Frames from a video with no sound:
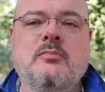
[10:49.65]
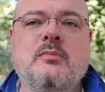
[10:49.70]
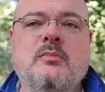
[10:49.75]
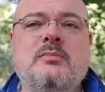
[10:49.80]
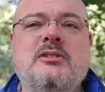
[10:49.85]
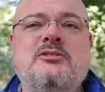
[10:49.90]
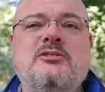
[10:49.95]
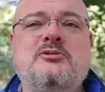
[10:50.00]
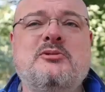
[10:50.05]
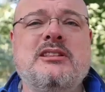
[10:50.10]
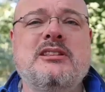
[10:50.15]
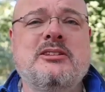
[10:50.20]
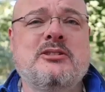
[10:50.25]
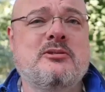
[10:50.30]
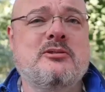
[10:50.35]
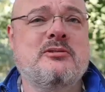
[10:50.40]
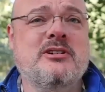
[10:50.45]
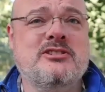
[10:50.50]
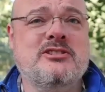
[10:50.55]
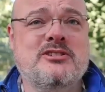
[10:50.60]
But it's really the
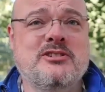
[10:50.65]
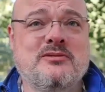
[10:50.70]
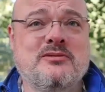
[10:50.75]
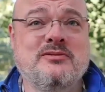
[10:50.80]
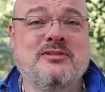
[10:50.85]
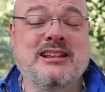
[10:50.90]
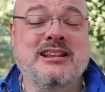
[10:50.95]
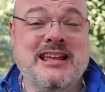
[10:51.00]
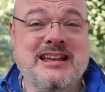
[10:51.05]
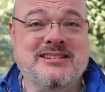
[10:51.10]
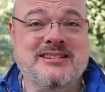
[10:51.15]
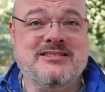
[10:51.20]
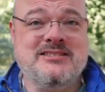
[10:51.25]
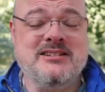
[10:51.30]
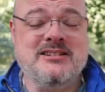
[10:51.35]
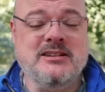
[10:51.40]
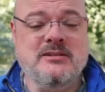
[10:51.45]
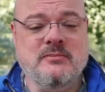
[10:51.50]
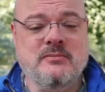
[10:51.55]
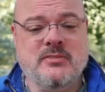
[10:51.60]
question of
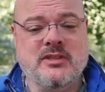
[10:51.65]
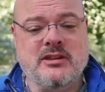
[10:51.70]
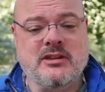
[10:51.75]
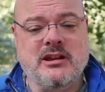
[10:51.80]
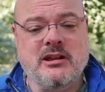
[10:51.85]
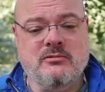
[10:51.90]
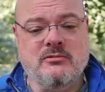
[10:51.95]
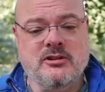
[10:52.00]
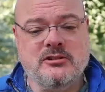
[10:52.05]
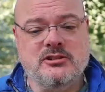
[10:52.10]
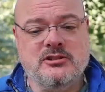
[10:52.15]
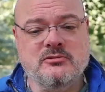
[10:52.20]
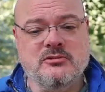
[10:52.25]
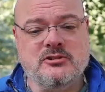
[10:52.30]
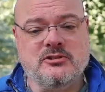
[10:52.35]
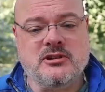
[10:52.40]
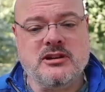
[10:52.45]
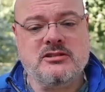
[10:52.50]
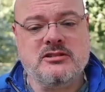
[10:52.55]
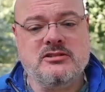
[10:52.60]
legacy that I want to
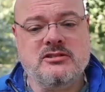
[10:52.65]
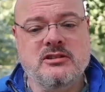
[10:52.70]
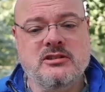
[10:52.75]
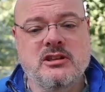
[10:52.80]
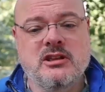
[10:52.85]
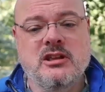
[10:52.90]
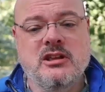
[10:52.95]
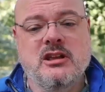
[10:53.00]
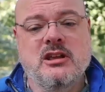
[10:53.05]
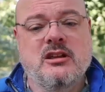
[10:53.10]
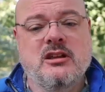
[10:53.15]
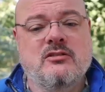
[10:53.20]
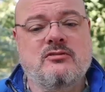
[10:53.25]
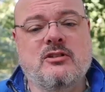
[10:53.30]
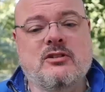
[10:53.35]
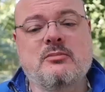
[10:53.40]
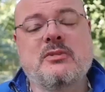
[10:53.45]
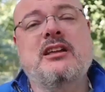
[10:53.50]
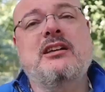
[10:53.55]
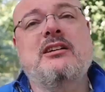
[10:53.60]
address
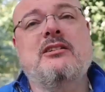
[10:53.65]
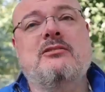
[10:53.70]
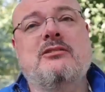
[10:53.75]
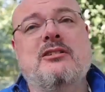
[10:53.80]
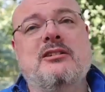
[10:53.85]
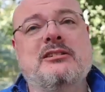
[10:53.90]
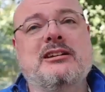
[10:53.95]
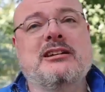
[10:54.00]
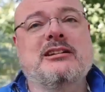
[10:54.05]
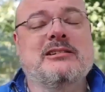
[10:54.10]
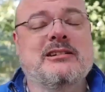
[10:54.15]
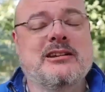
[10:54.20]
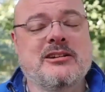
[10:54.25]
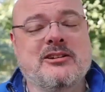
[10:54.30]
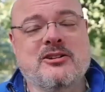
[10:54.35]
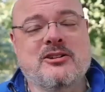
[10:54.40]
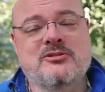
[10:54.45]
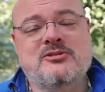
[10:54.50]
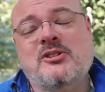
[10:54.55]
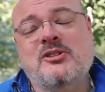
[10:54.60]
from here on in, and
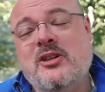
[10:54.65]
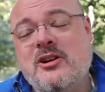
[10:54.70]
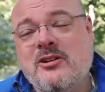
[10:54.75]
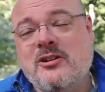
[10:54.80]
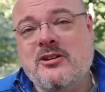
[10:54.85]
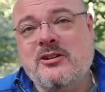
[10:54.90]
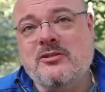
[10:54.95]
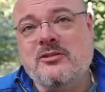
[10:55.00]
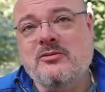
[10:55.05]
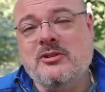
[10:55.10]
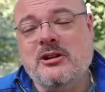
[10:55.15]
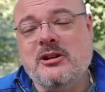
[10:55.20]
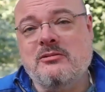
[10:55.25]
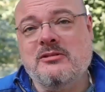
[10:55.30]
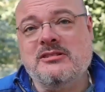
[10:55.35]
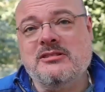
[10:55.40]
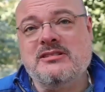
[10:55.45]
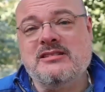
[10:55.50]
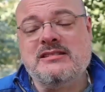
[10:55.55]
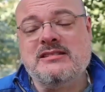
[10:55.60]
goes to the heart of what I
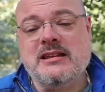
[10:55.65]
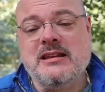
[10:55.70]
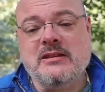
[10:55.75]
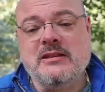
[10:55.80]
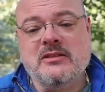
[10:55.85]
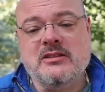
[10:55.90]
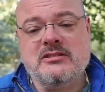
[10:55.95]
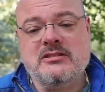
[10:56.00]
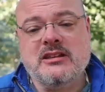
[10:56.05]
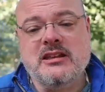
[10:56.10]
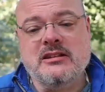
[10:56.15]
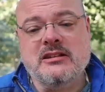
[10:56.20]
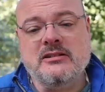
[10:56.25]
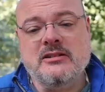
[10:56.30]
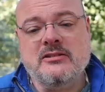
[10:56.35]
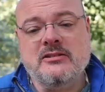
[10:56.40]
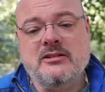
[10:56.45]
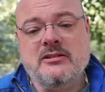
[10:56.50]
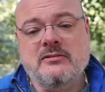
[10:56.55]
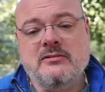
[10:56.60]
want to say in this
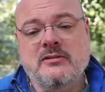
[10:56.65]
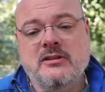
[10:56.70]
keynote.